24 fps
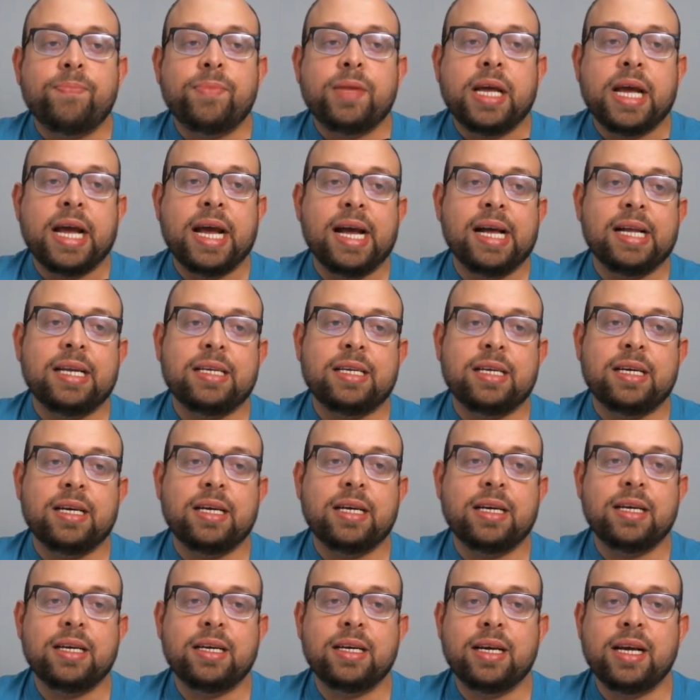And
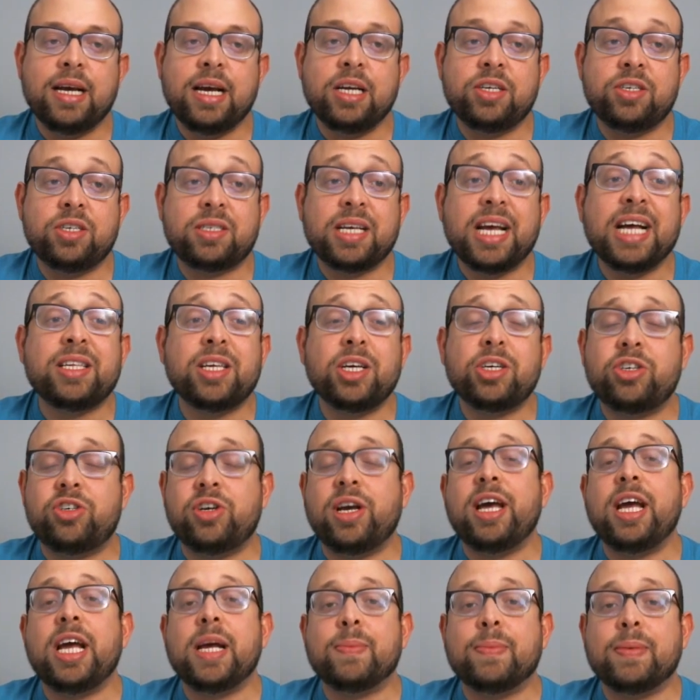it's a
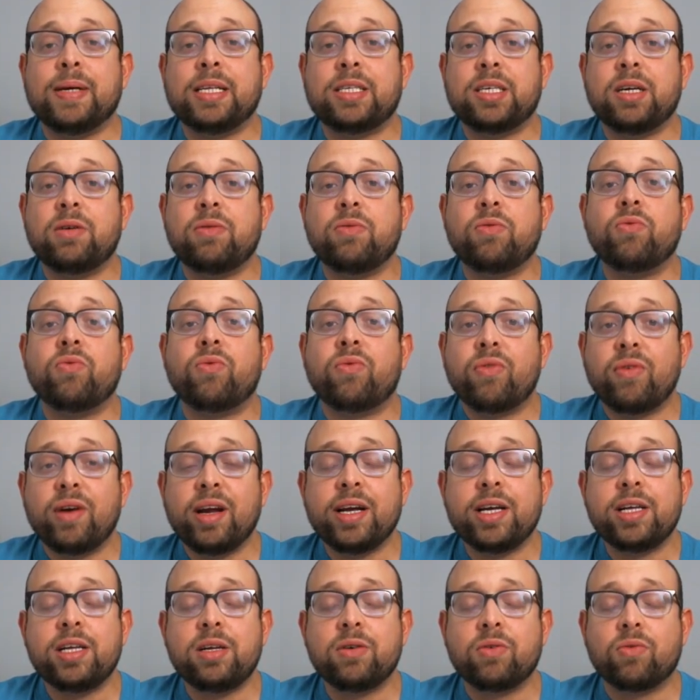shame. It's a
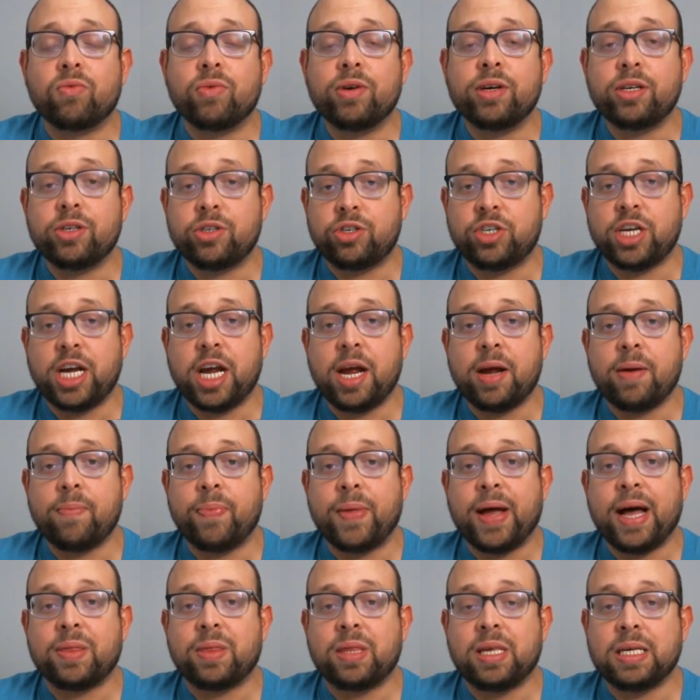real shame
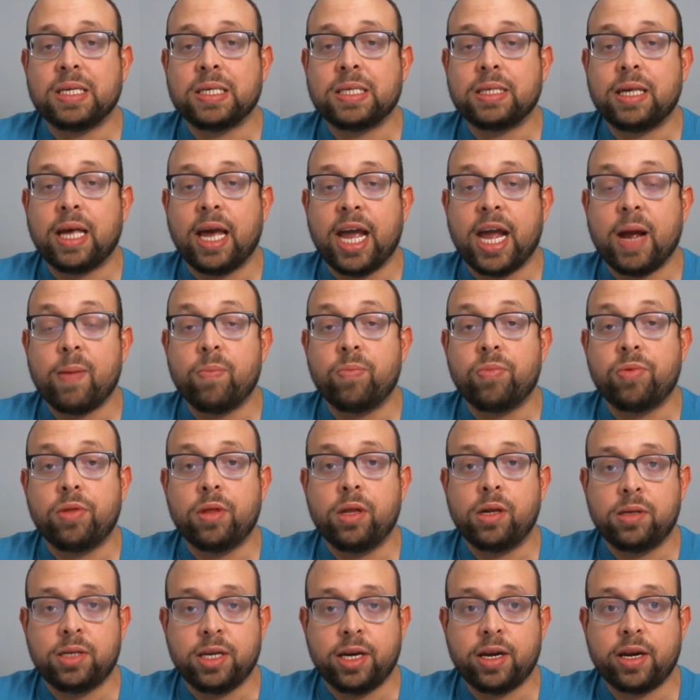that this game
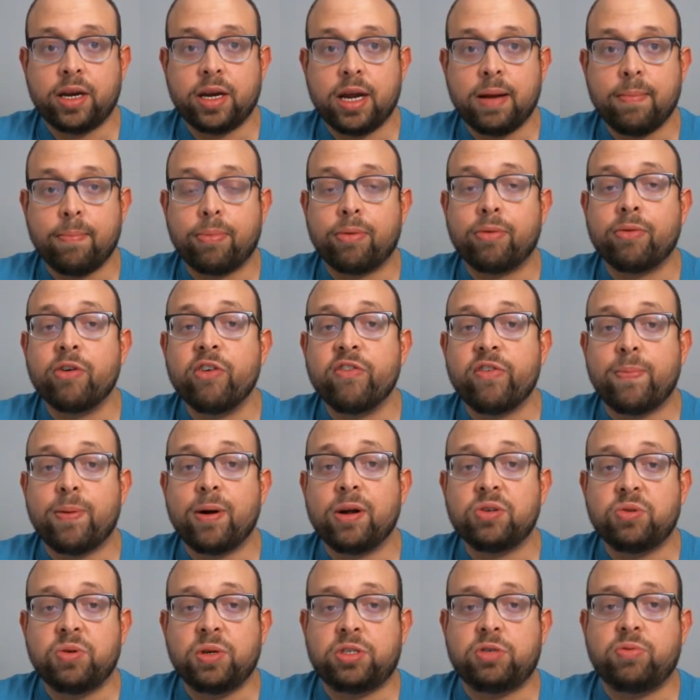didn't improve
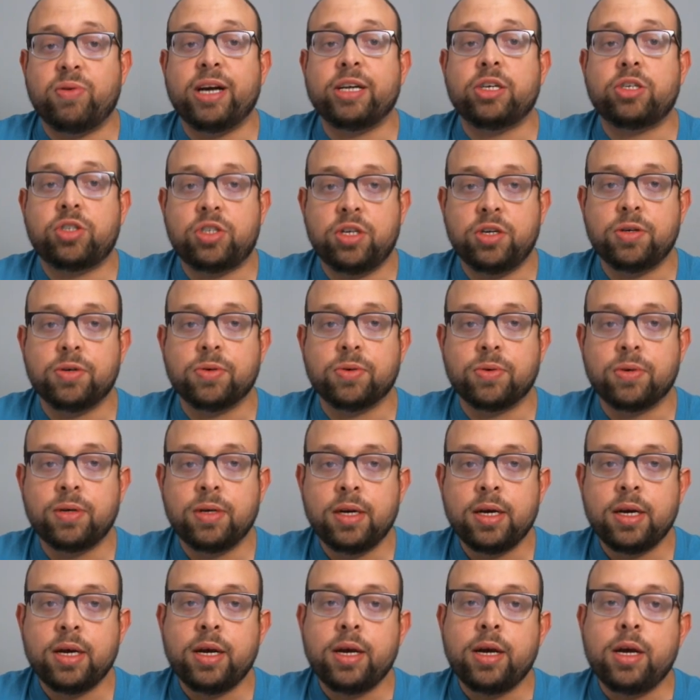upon Streets of Rage 2.
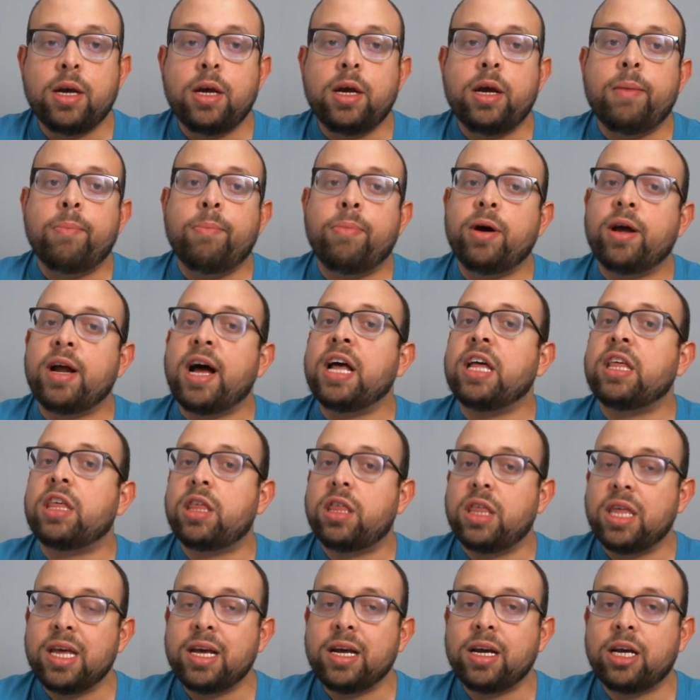But I
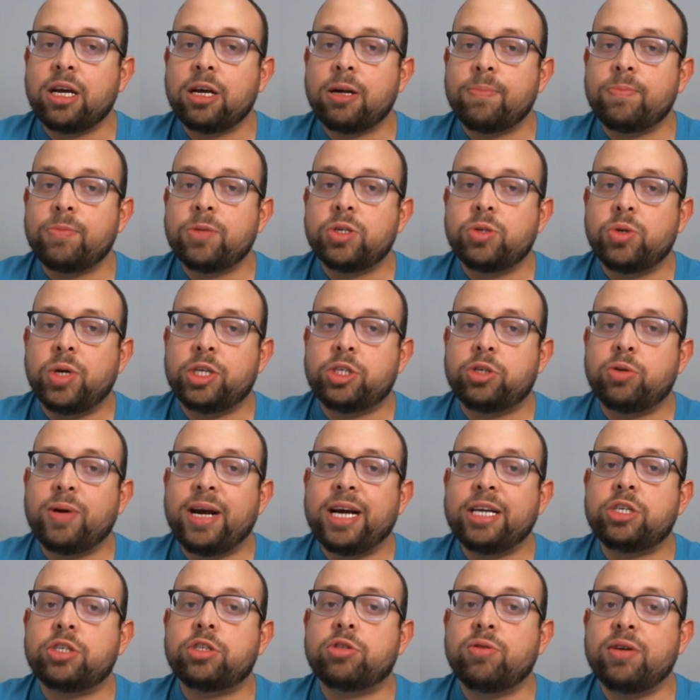think Streets of
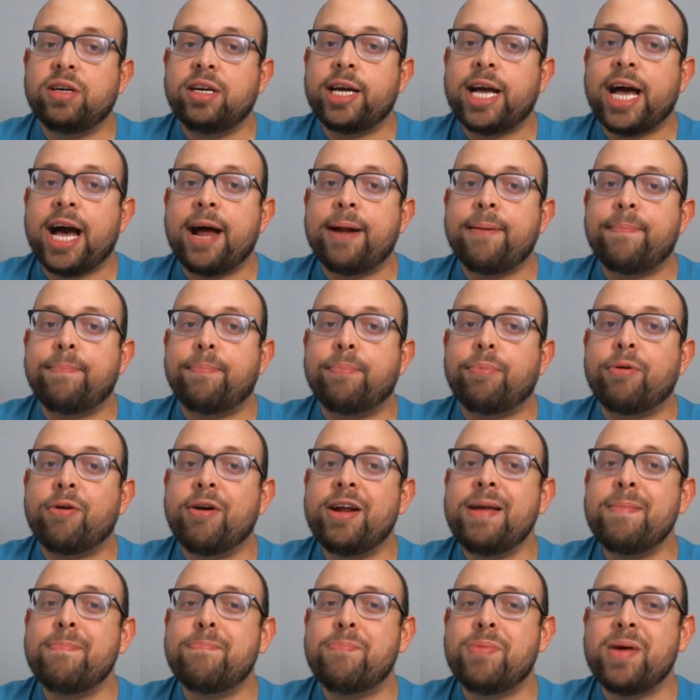Rage 3 had
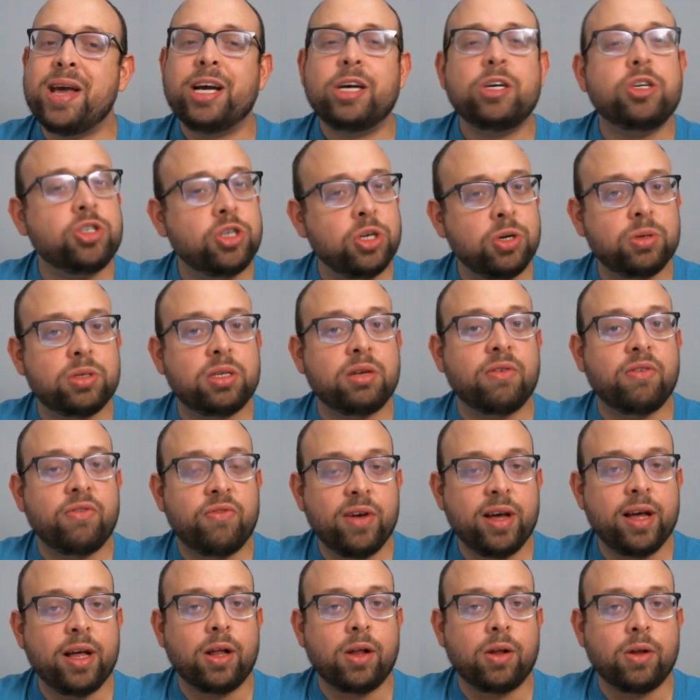pretty big shoes to
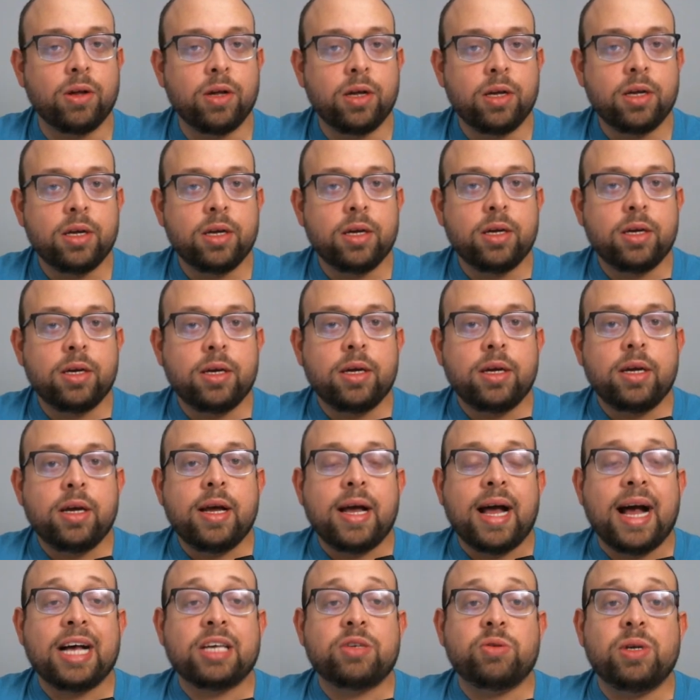fill,
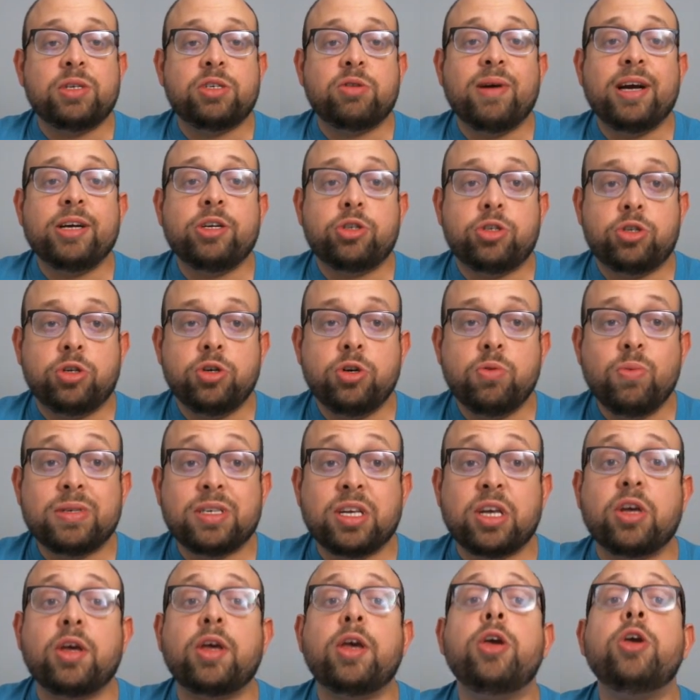as Streets of Rage 2 was a
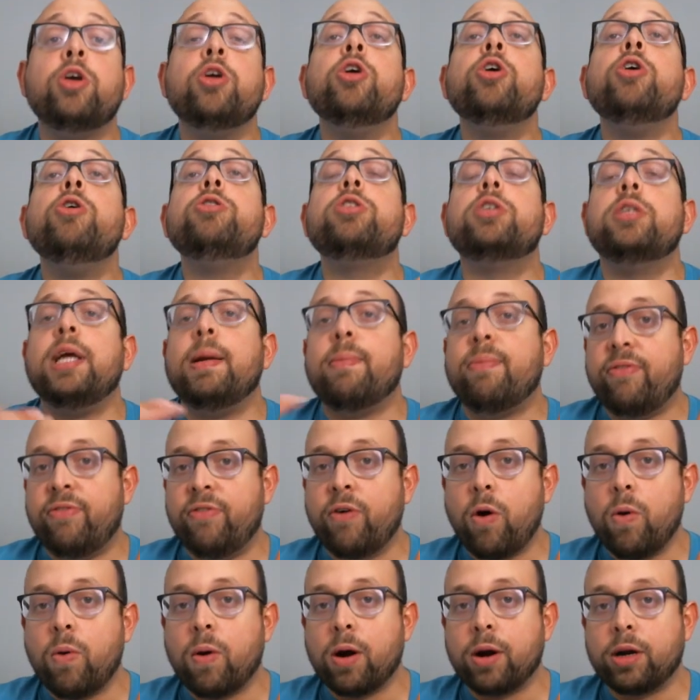huge leap
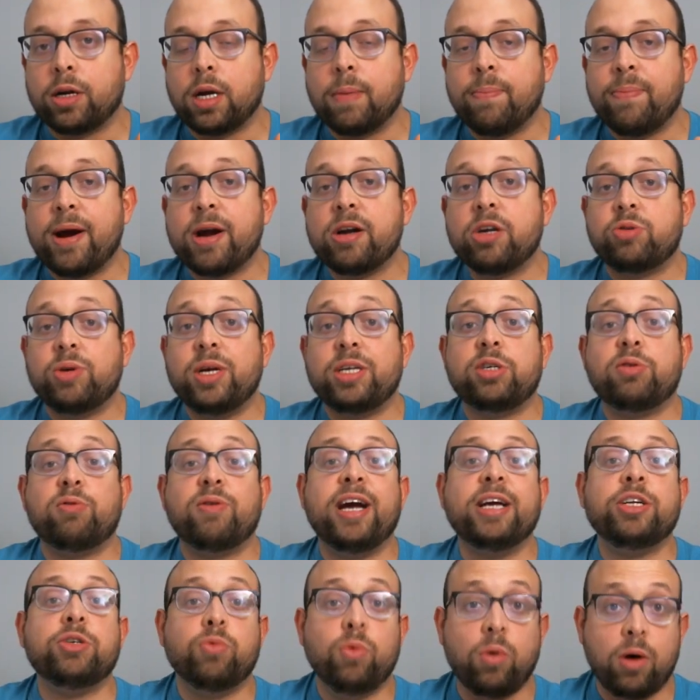forward compared to Streets of
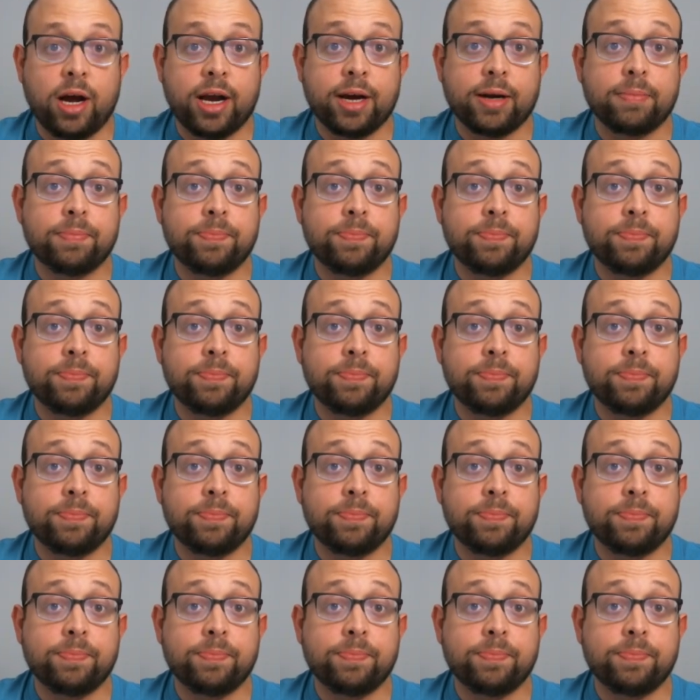Rage 1.